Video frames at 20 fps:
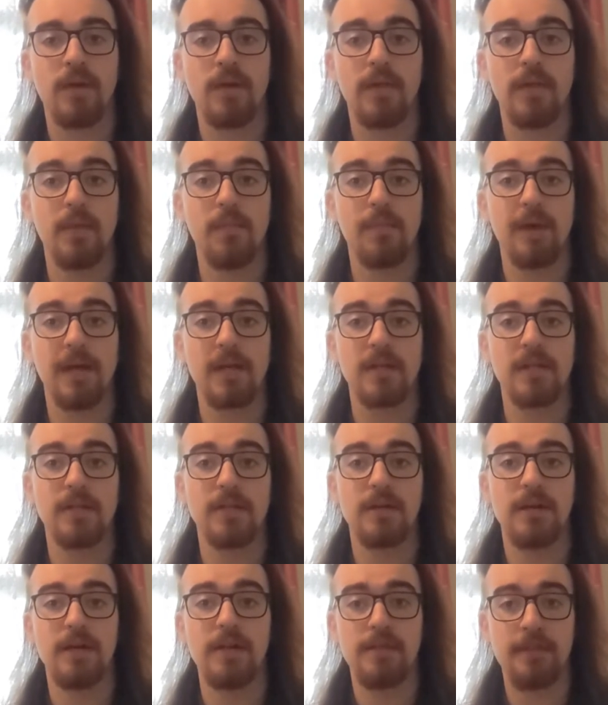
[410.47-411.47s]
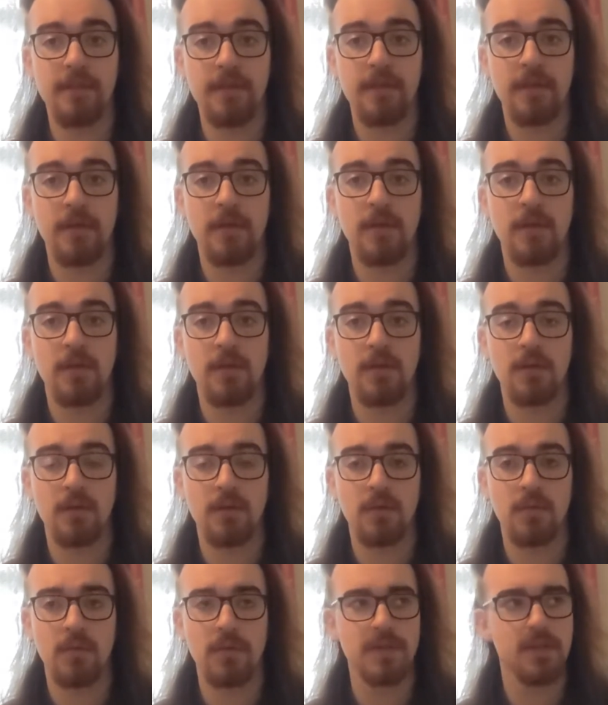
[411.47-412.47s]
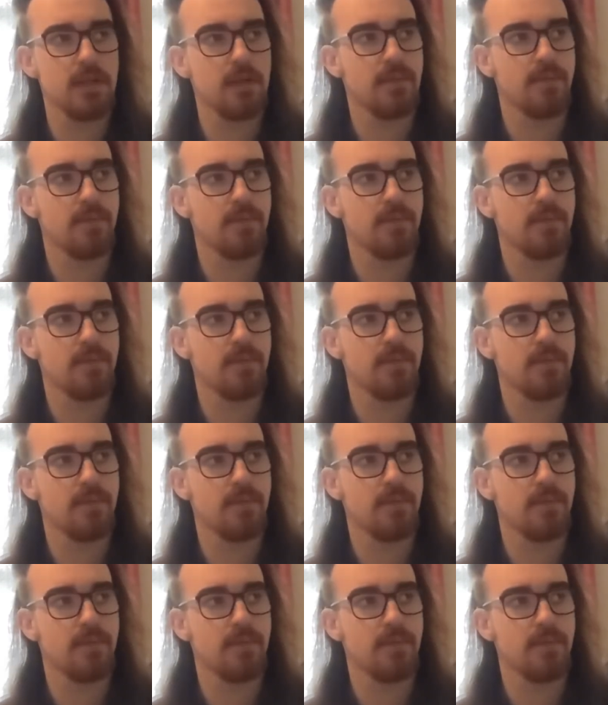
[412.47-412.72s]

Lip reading: then back to the 9th. What is it?